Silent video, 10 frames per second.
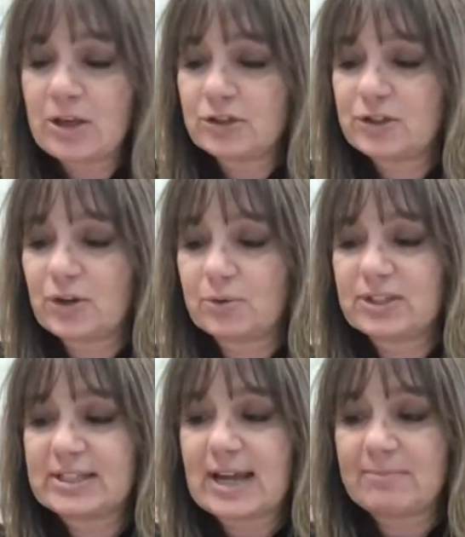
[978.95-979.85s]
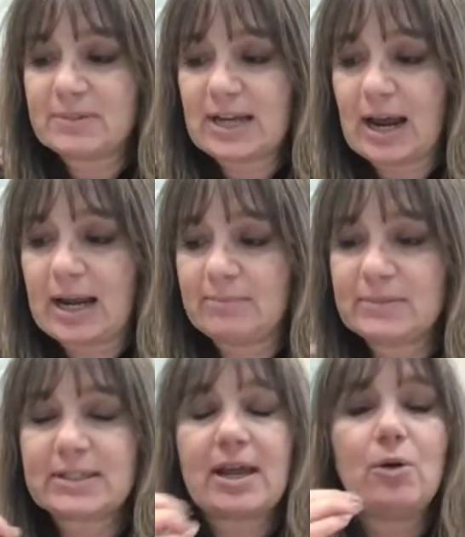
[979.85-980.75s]
So
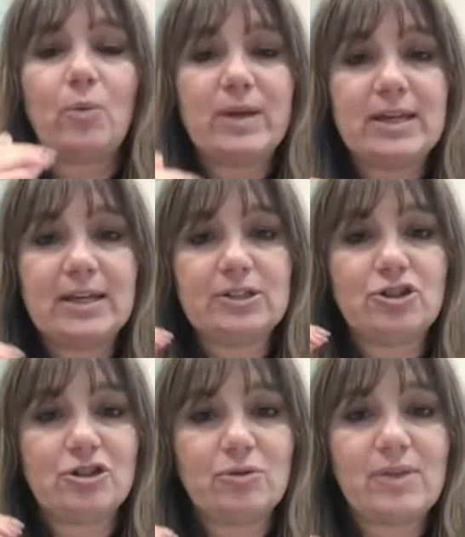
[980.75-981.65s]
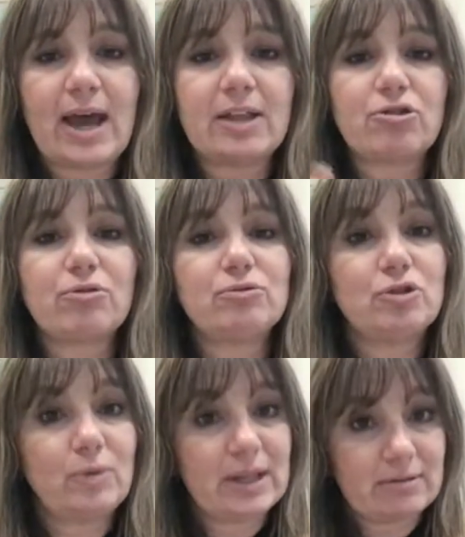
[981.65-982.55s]
sometimes we can do that through
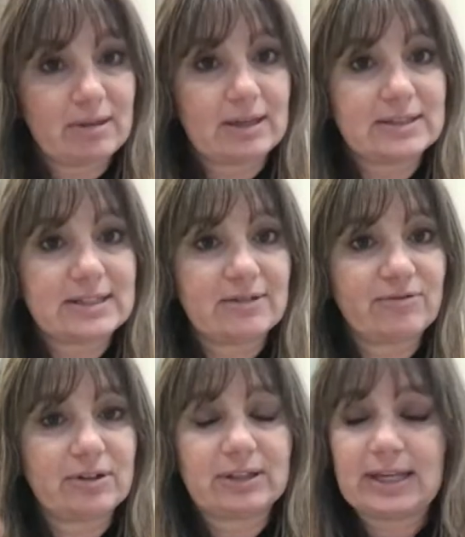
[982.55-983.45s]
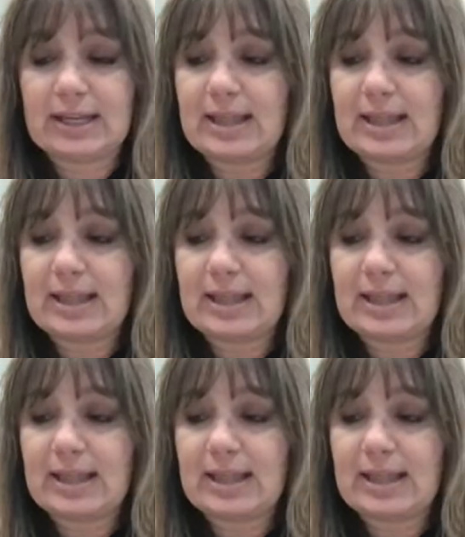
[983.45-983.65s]
doing things differently,